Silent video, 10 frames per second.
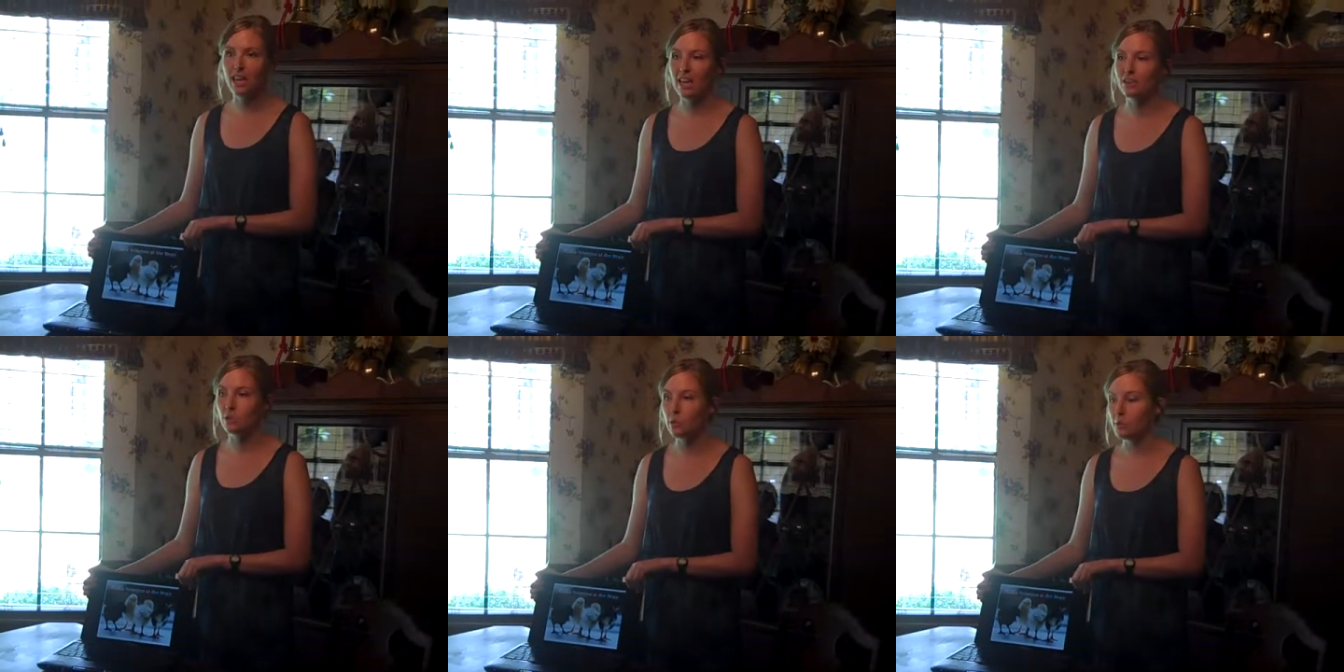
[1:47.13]

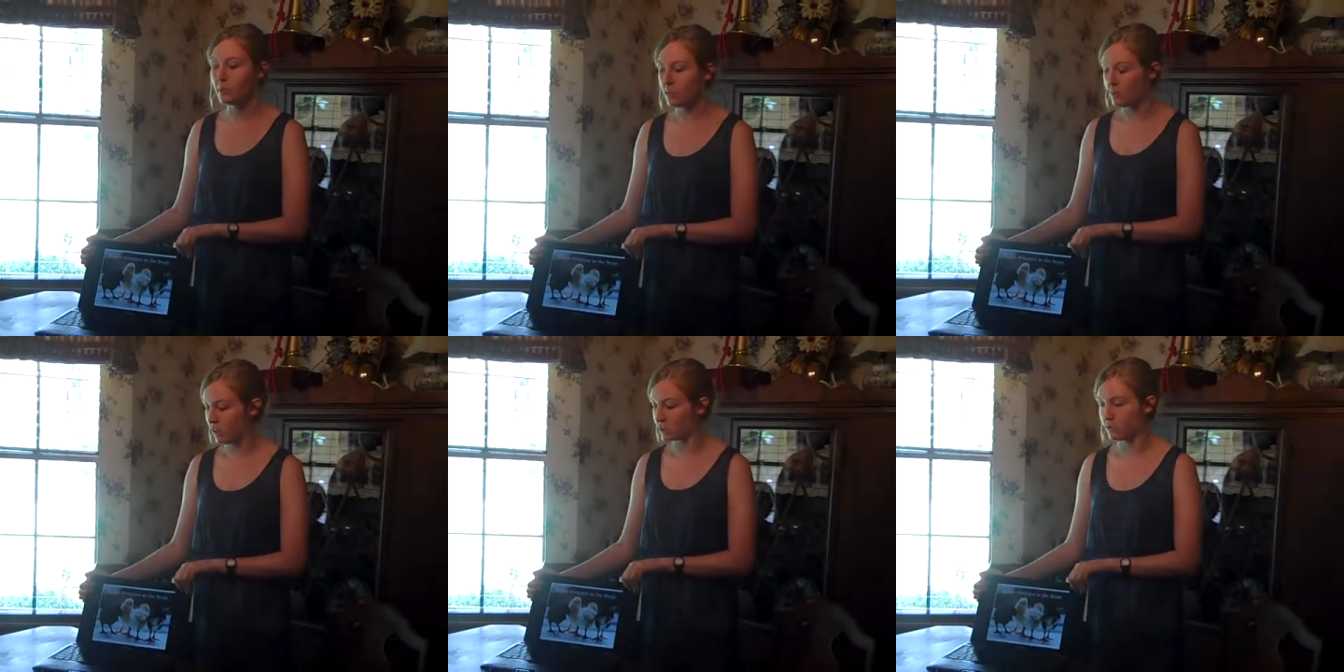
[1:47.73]
and don't open the
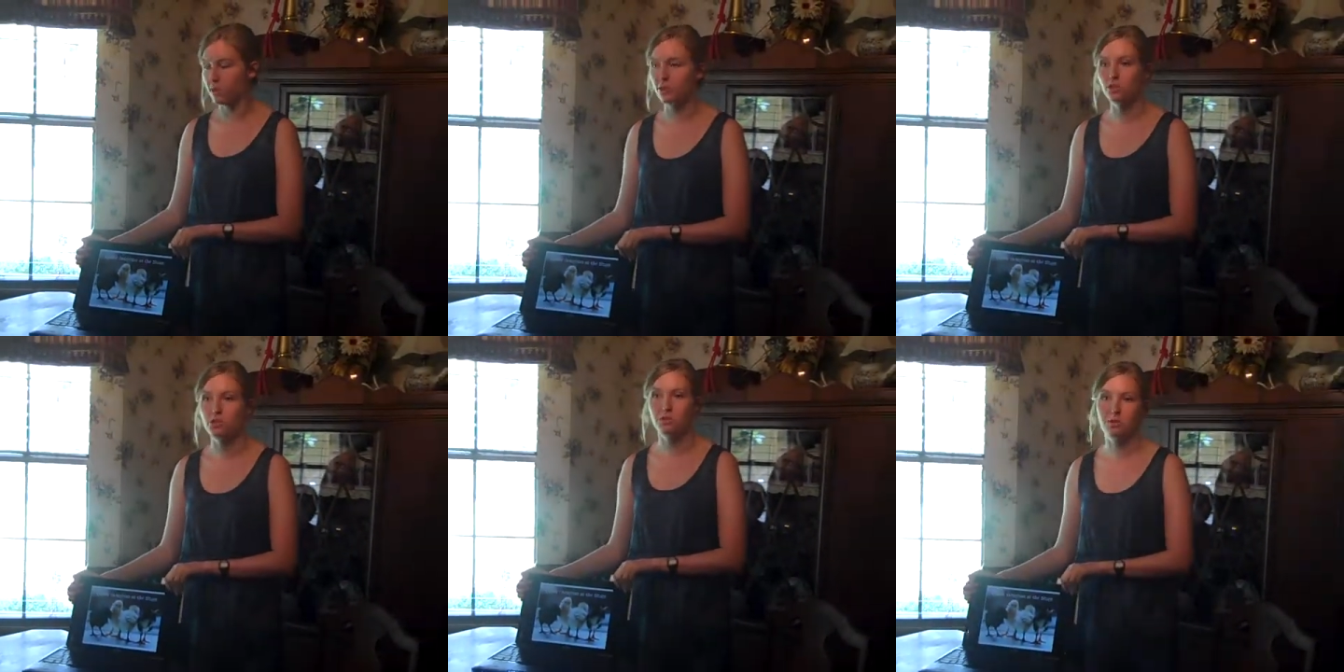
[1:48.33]
box around
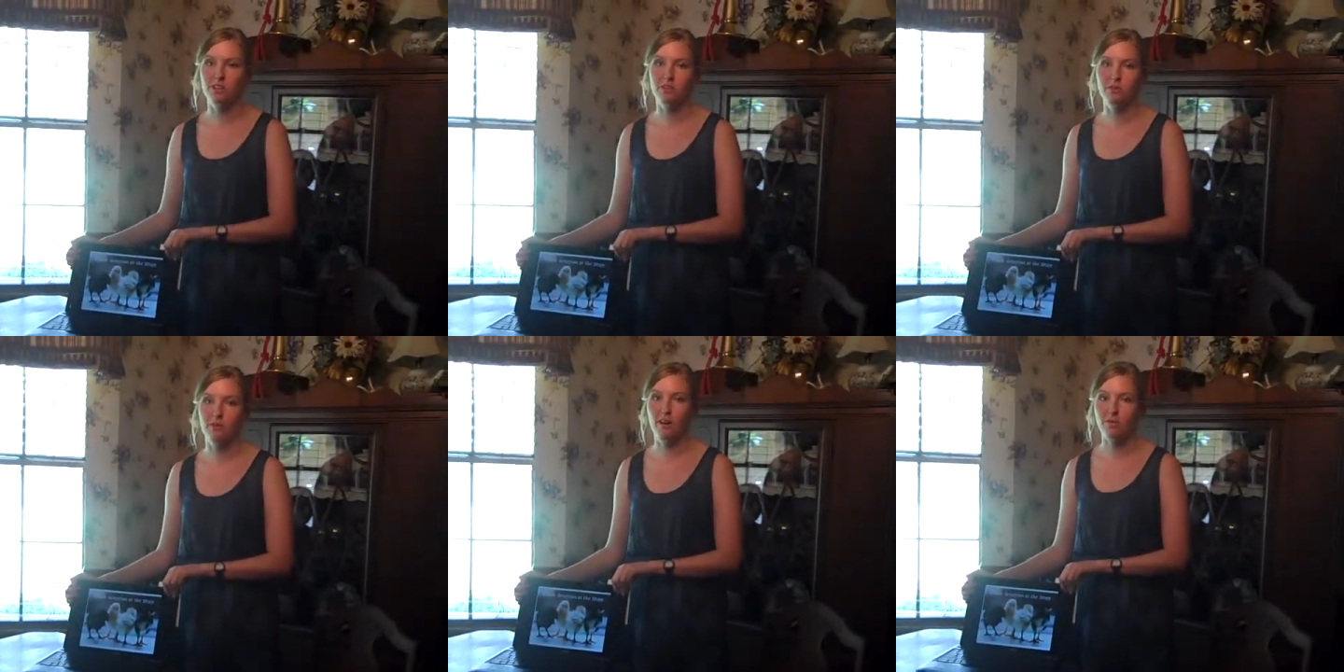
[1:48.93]
your children
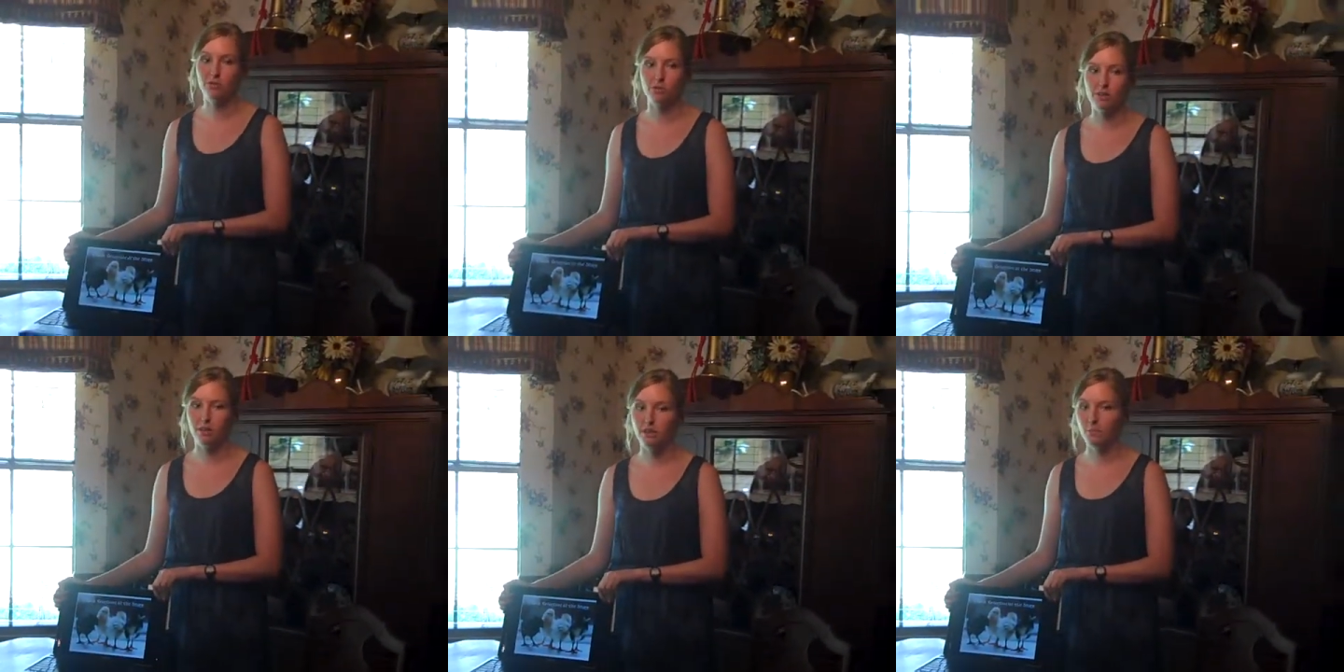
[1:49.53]
if you have
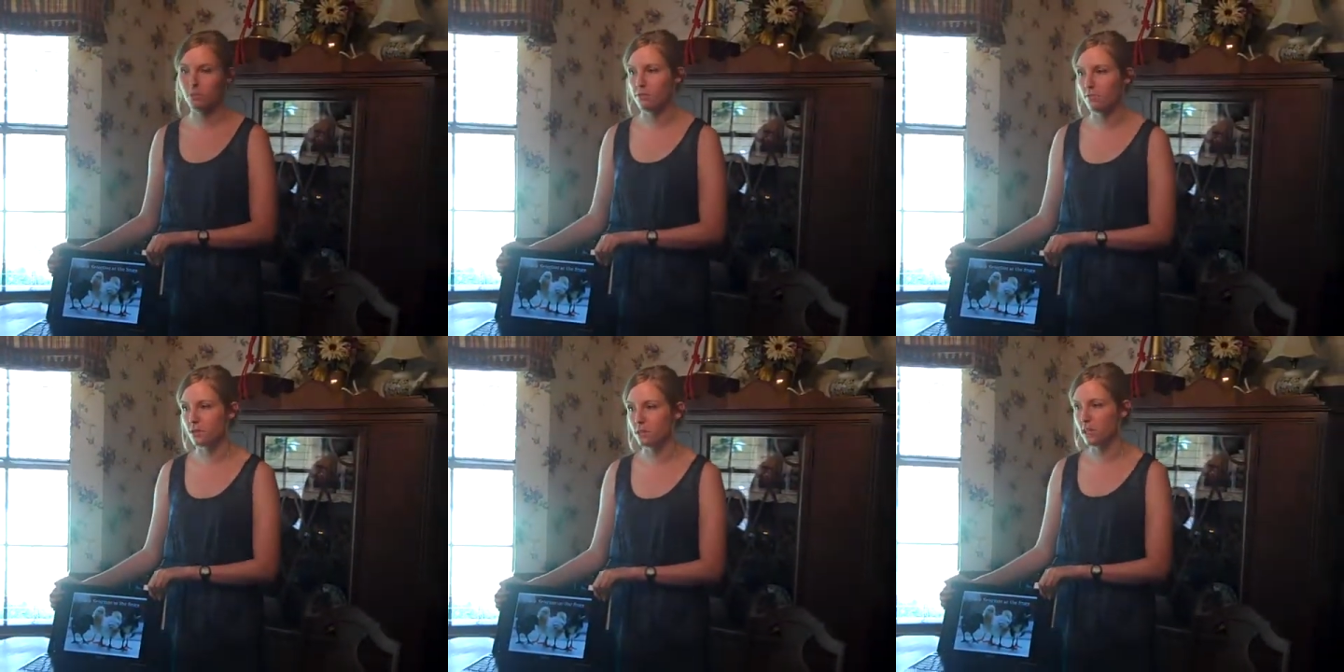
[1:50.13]
children when
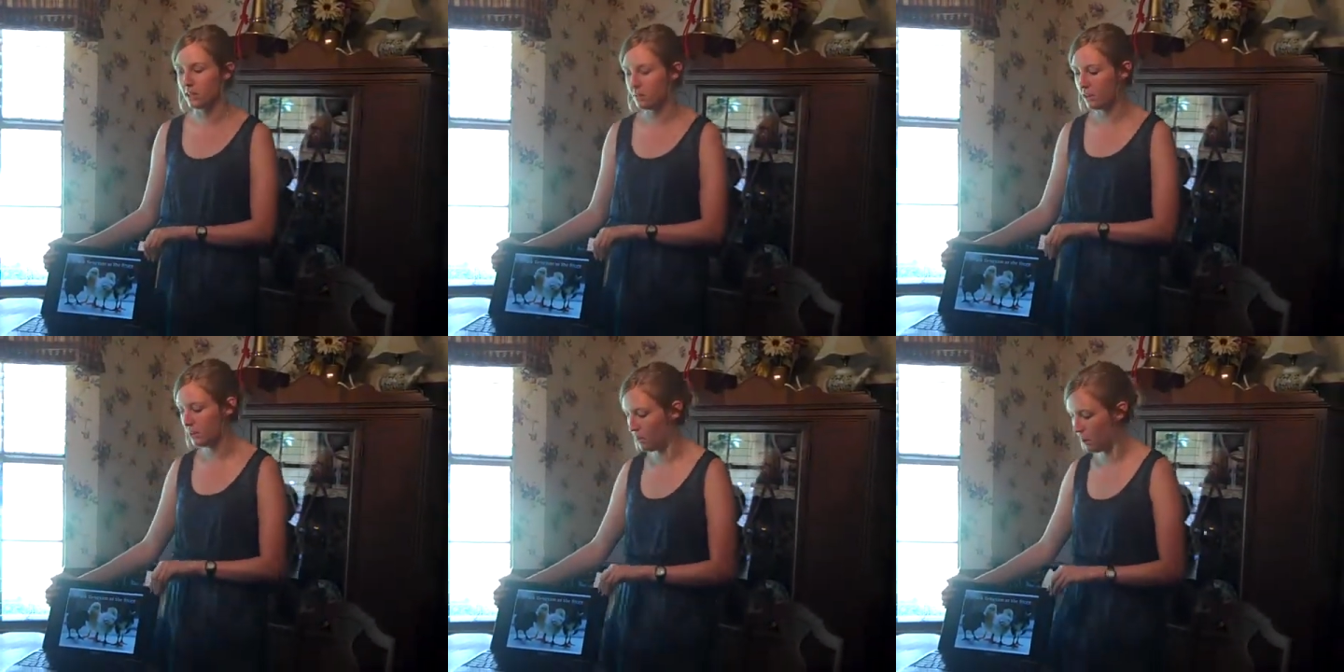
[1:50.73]
you first get them
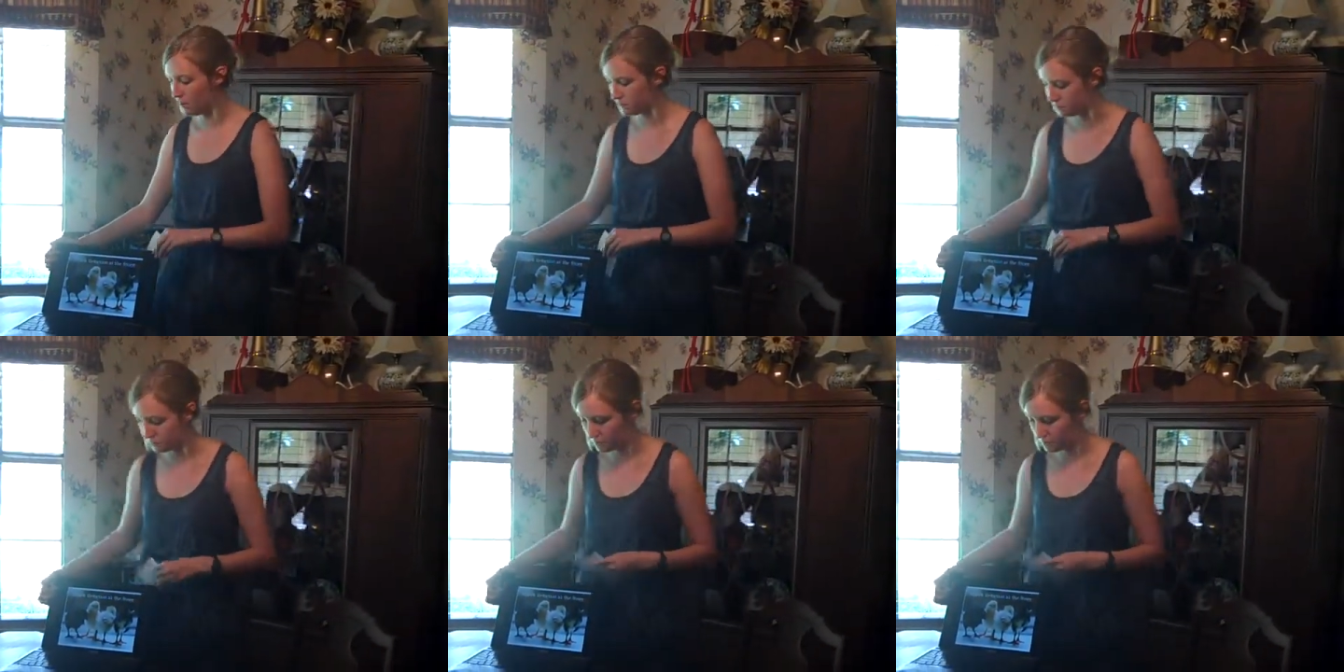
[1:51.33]
in the mail.